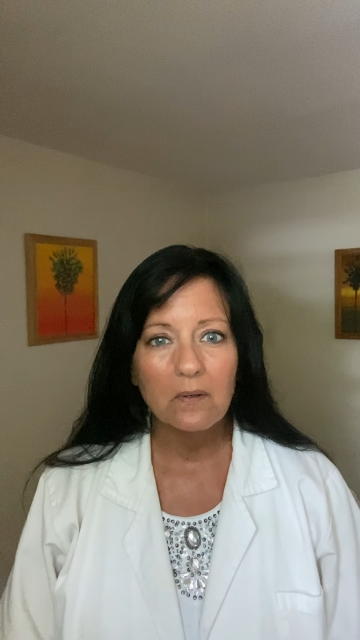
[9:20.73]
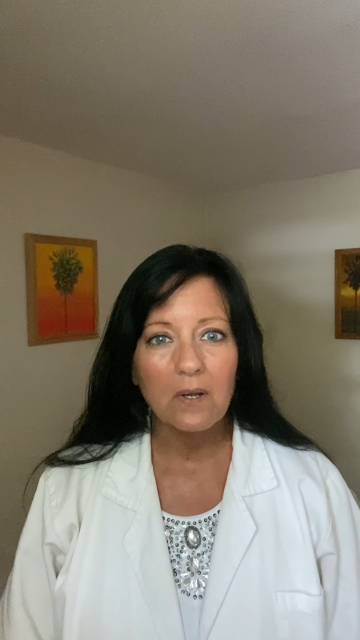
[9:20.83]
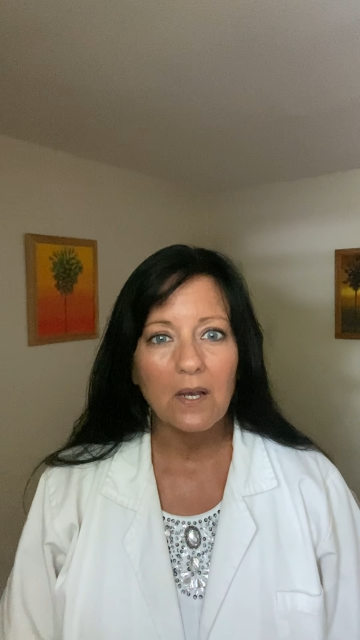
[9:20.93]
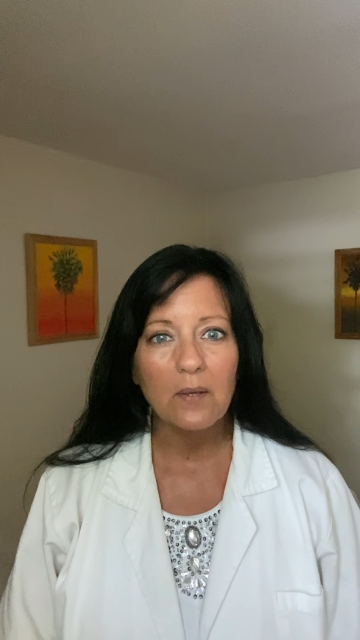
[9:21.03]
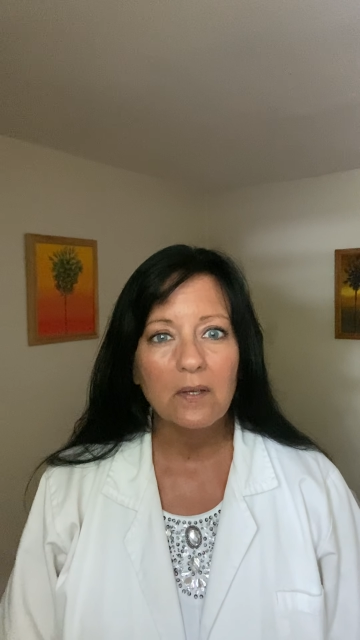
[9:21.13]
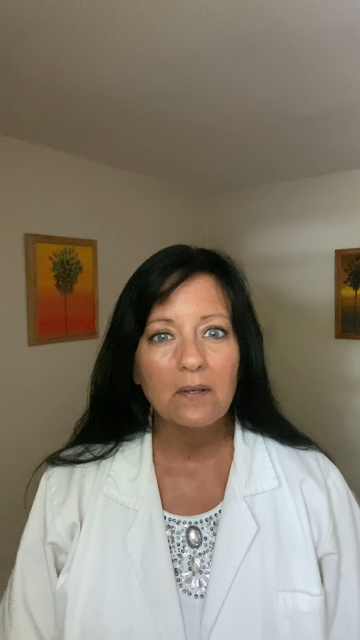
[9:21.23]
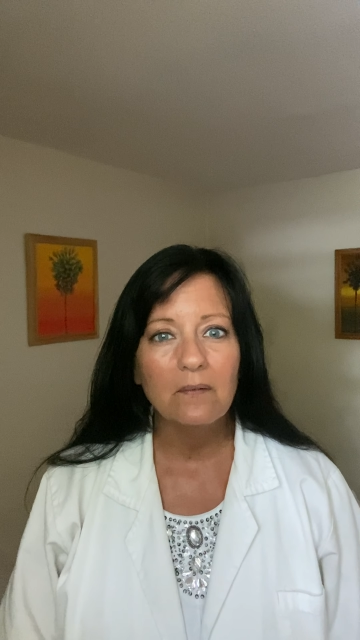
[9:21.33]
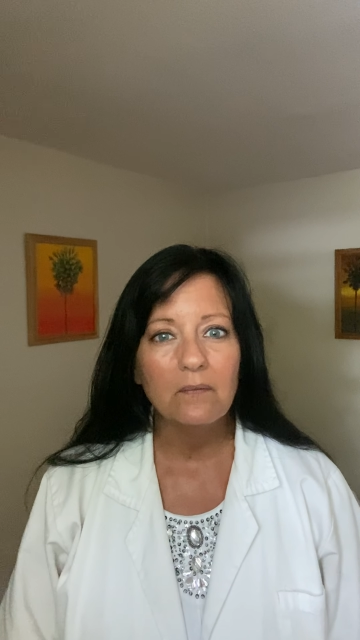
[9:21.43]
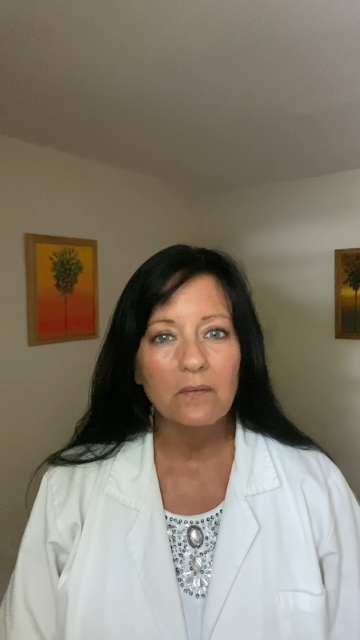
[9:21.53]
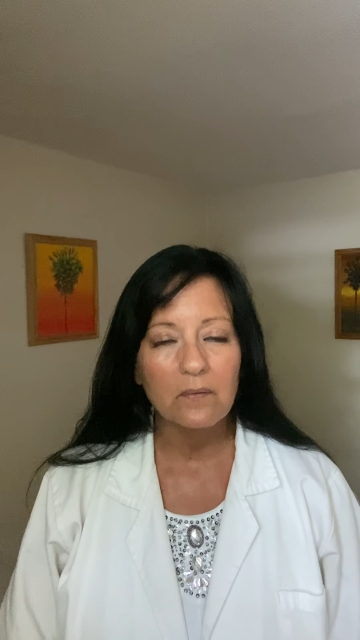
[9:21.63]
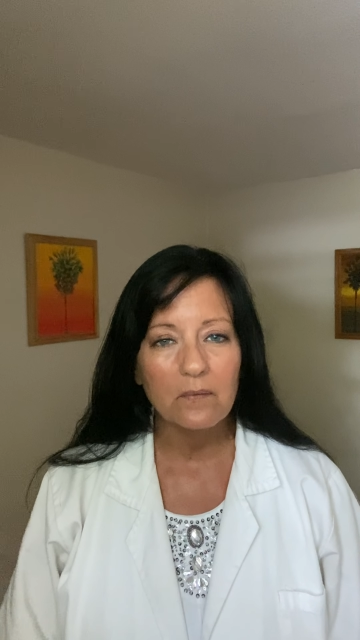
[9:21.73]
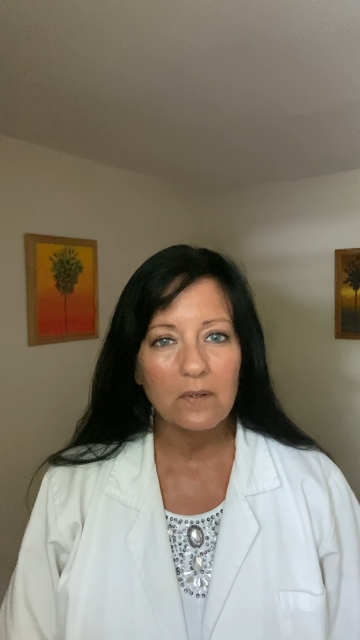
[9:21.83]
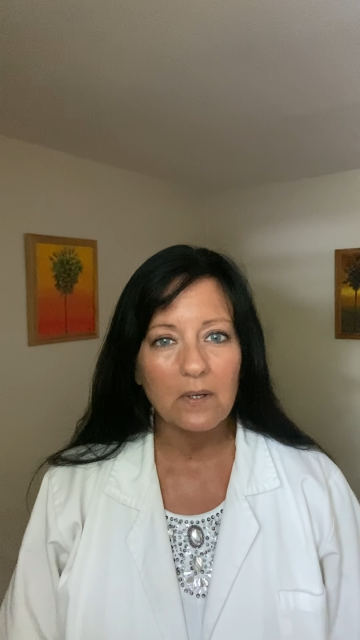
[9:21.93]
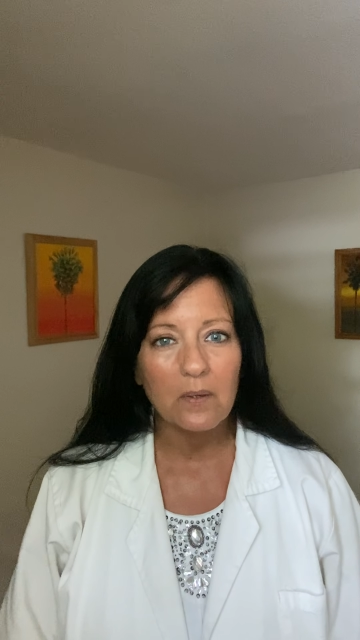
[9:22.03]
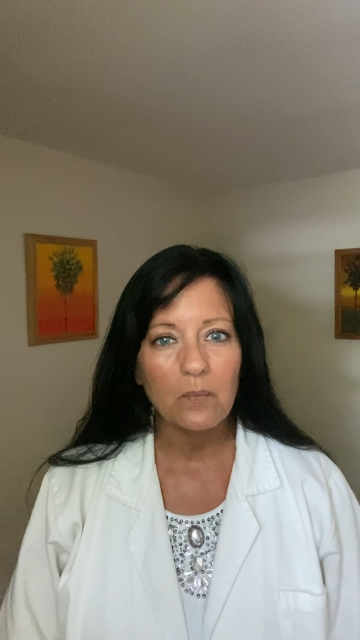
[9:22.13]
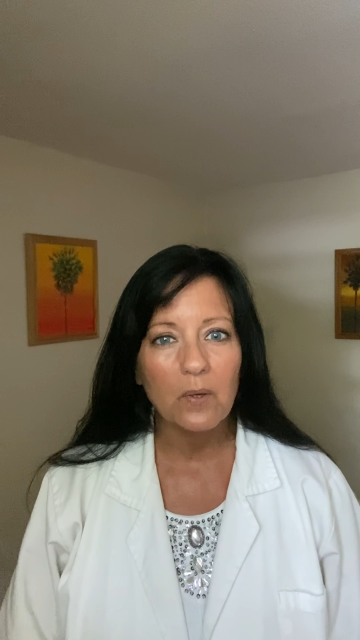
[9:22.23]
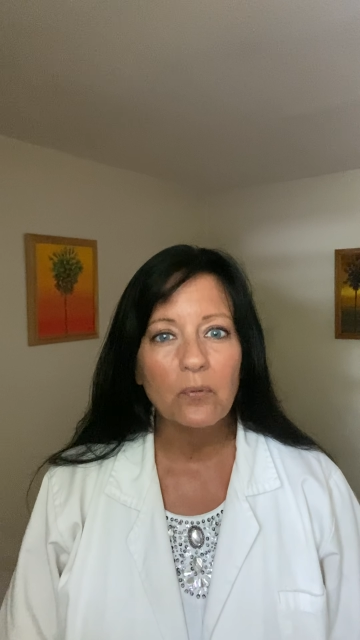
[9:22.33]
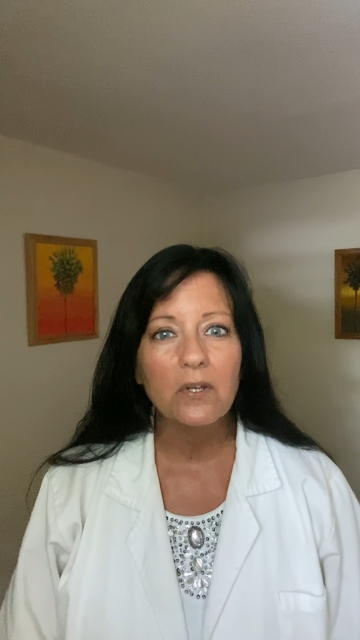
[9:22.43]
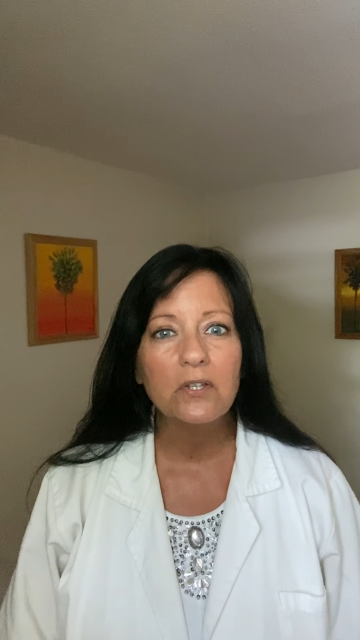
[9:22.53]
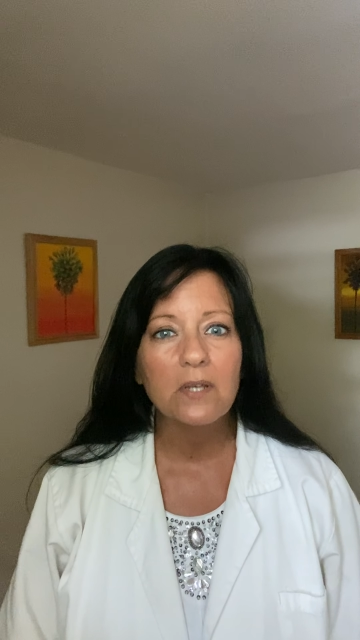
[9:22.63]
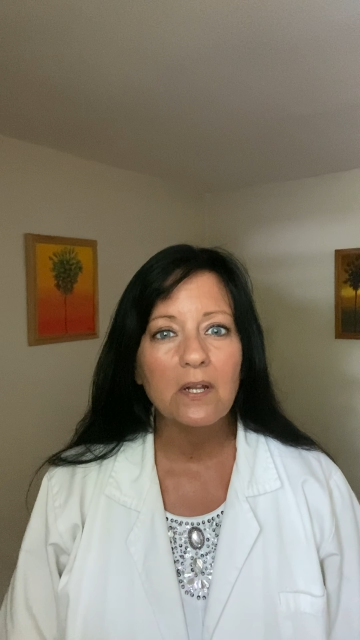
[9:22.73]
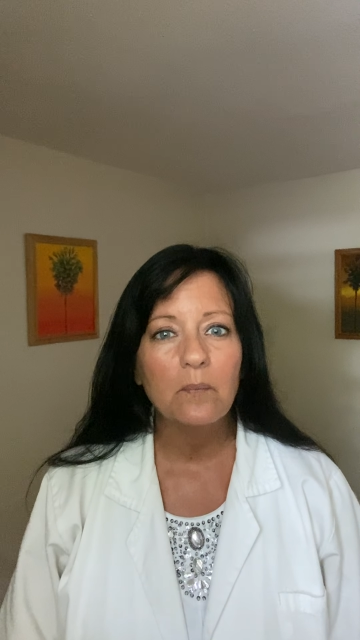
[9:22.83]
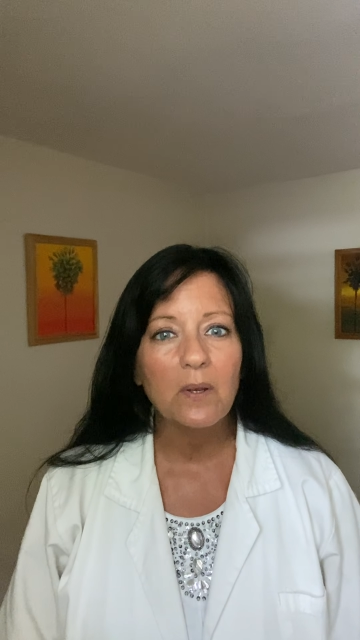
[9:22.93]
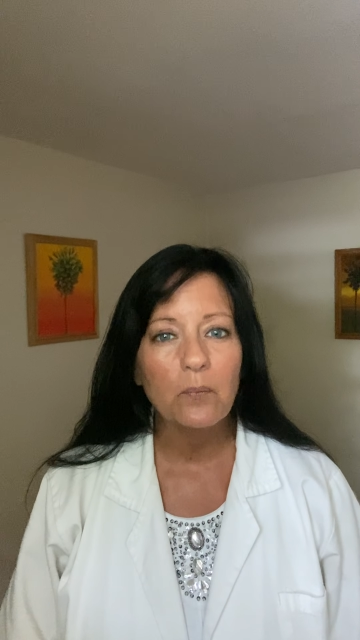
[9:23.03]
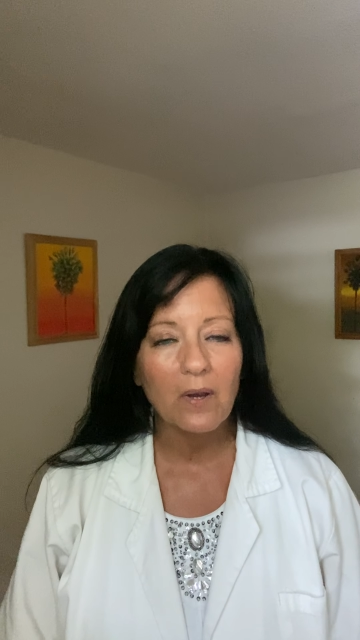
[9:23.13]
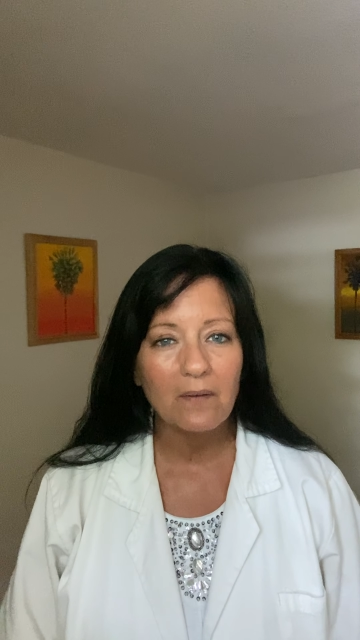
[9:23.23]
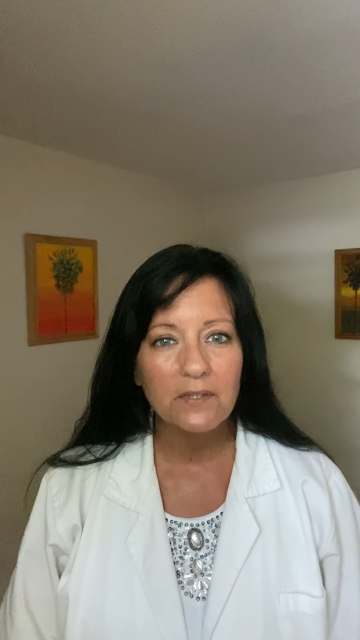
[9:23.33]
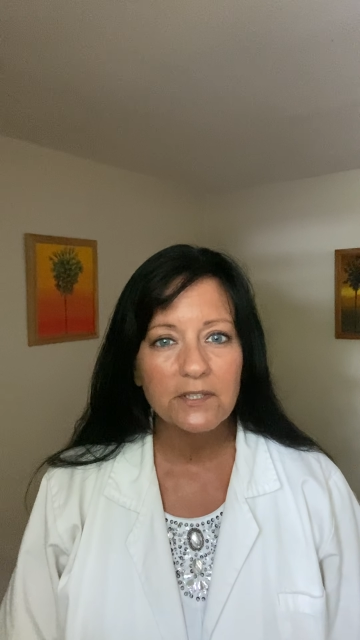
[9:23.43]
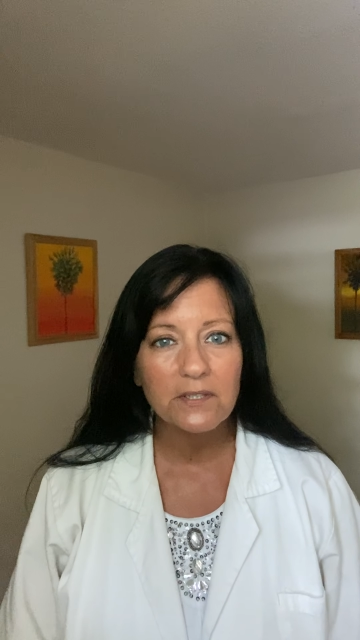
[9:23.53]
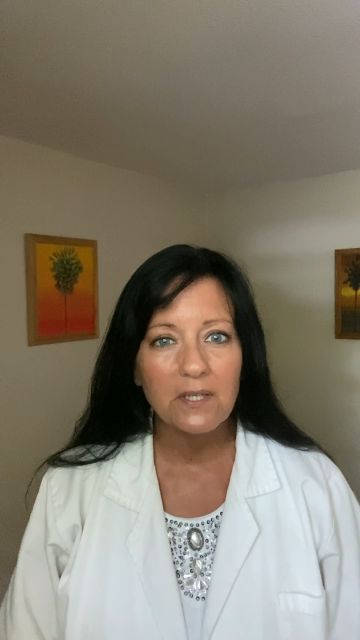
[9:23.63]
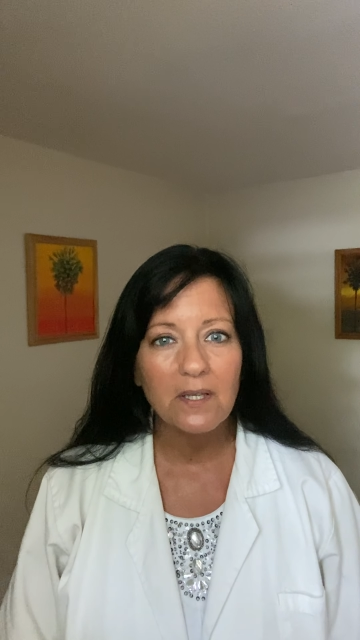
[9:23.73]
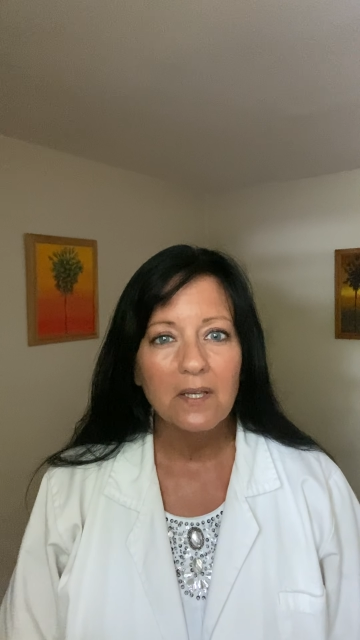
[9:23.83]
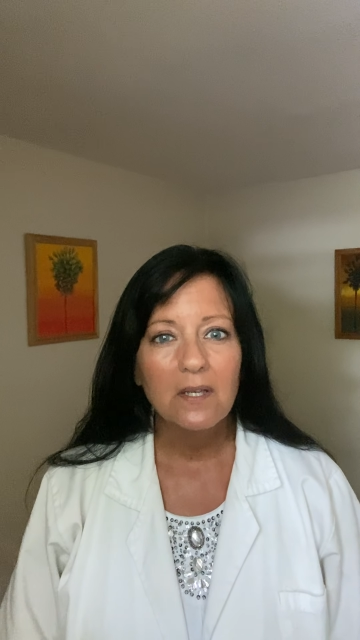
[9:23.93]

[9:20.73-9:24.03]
I appreciated my privacy.